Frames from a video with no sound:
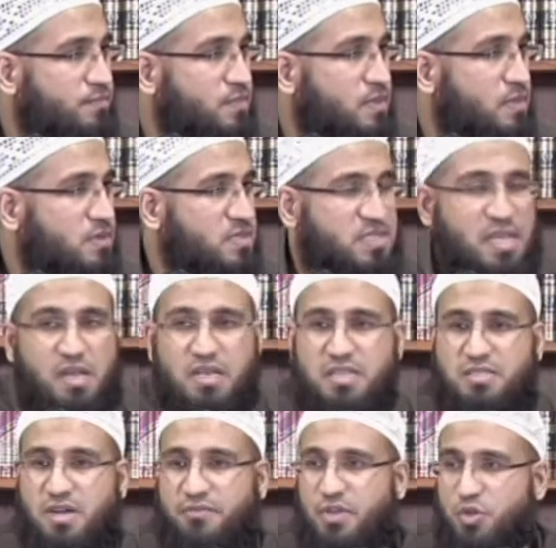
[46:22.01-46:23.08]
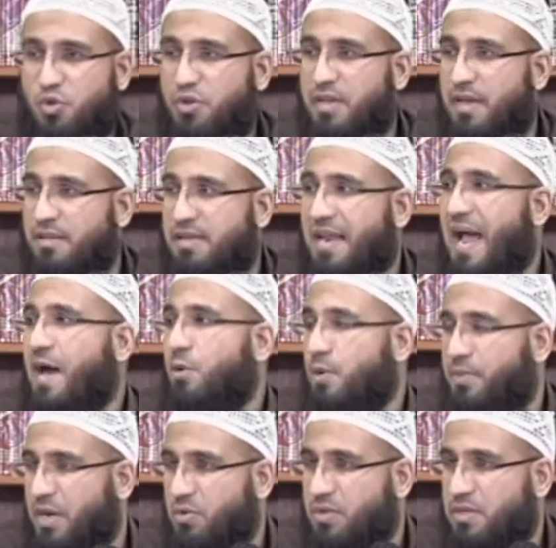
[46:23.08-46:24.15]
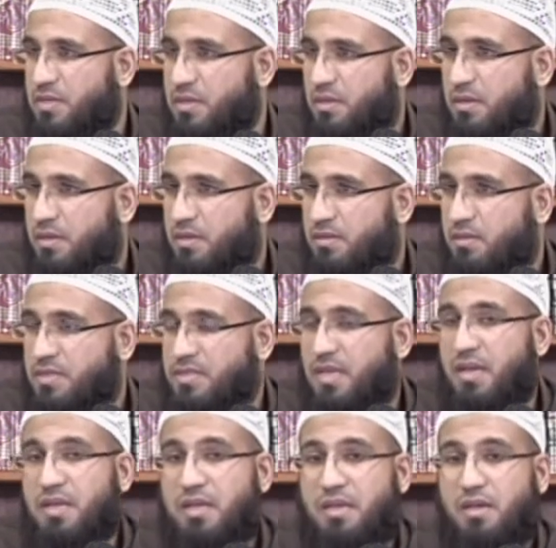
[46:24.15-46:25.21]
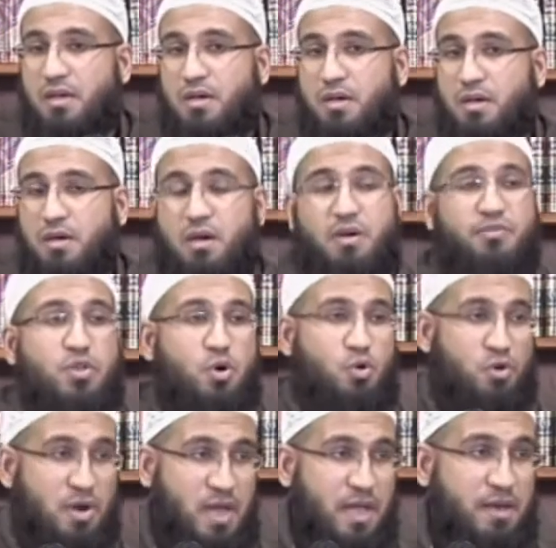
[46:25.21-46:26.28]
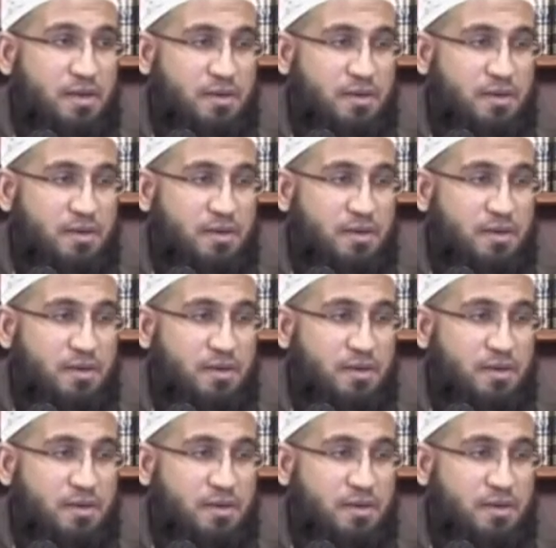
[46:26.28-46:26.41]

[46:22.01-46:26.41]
studies of the dunya, then how about the study of the Qur'an?